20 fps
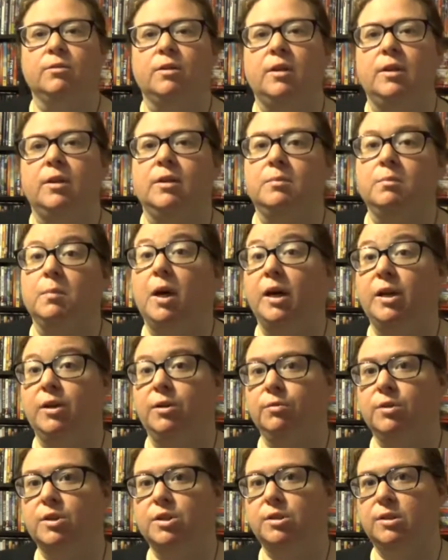in mind
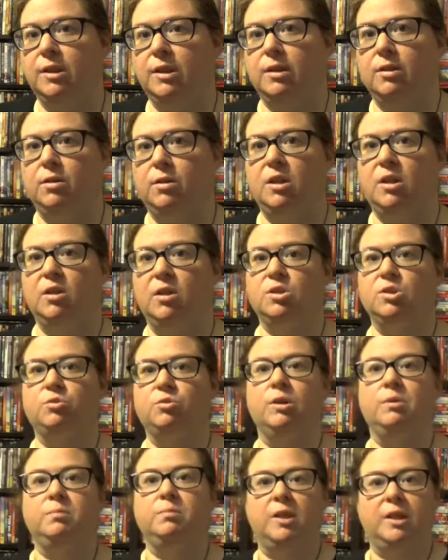originally, and the
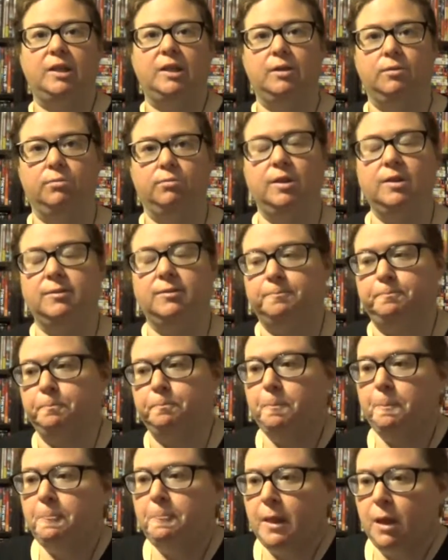screenplay he had written
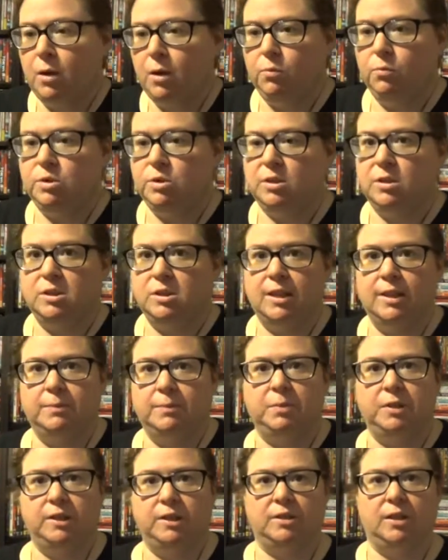was going to take
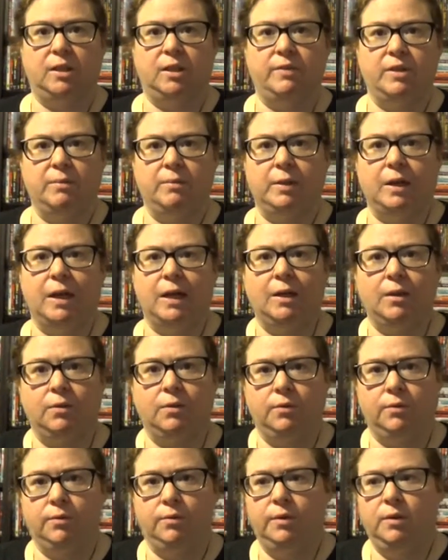place kind of in the
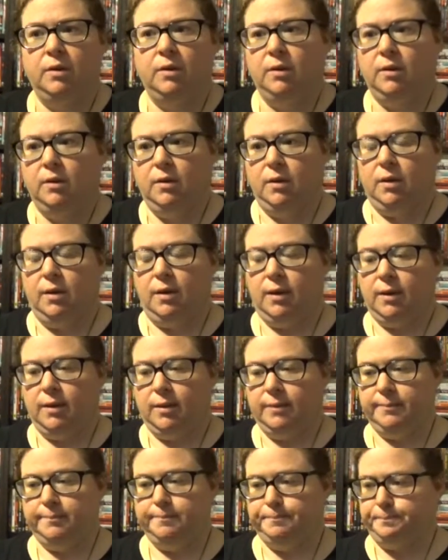bayou,
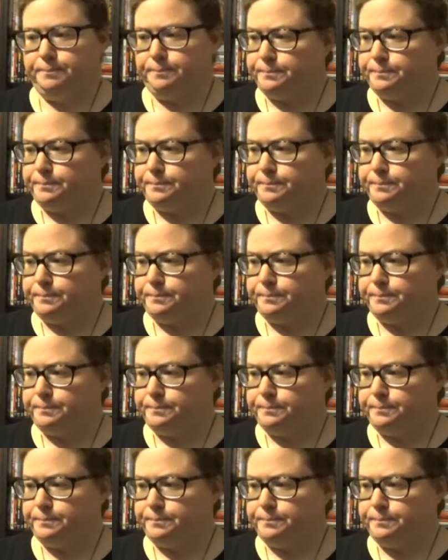and